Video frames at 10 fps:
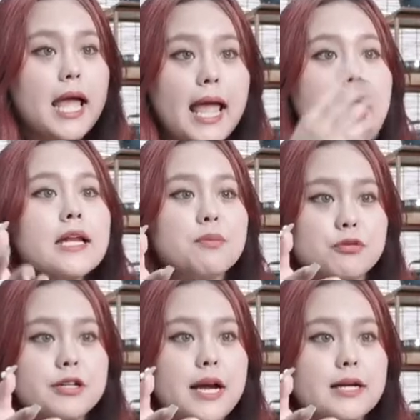any
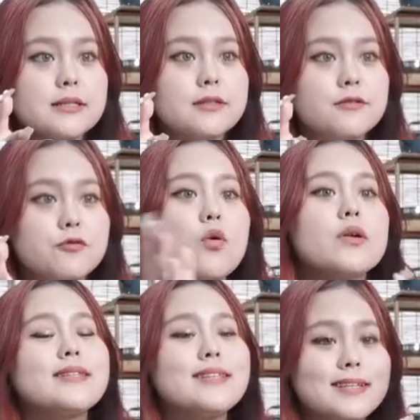product
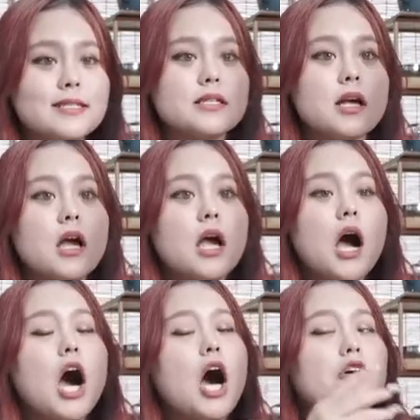for this
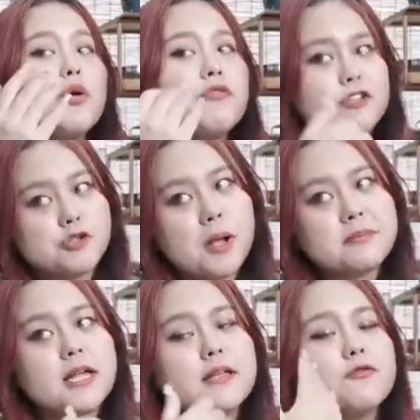our official
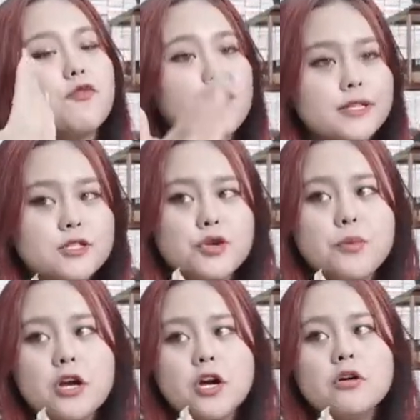website for this
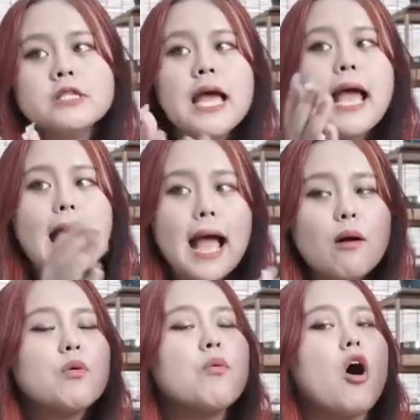coupon code
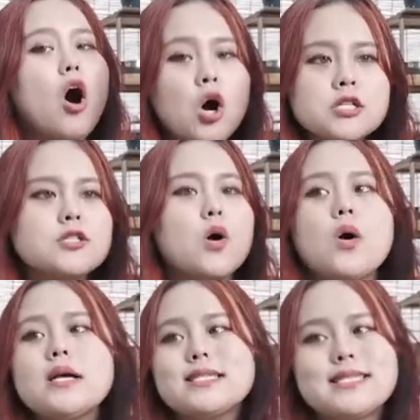and we will
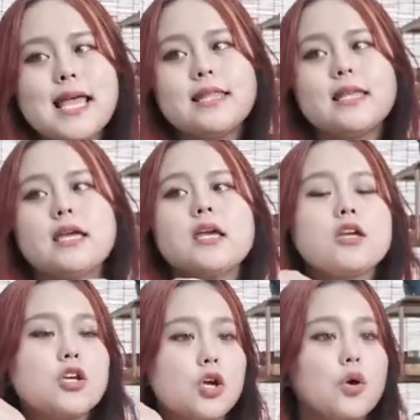also sending
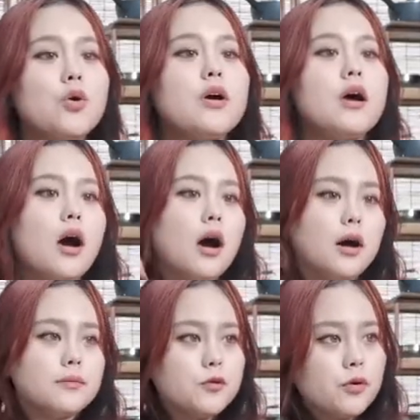you
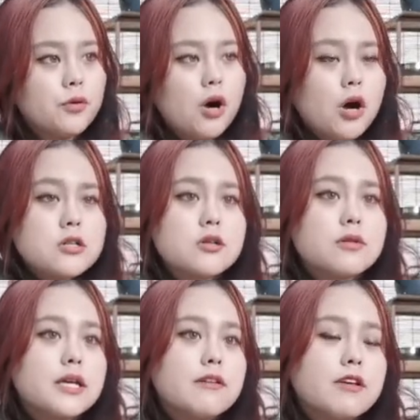uh we will also
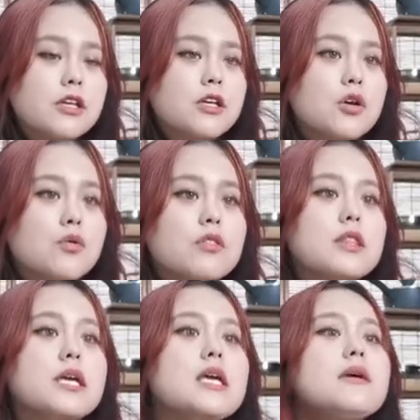giving you
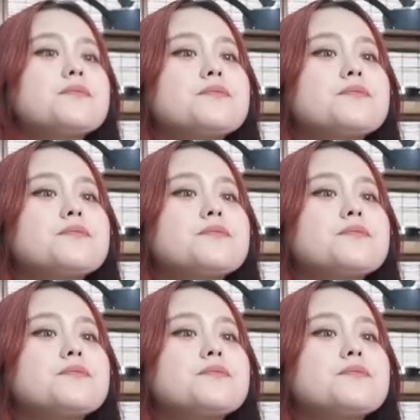the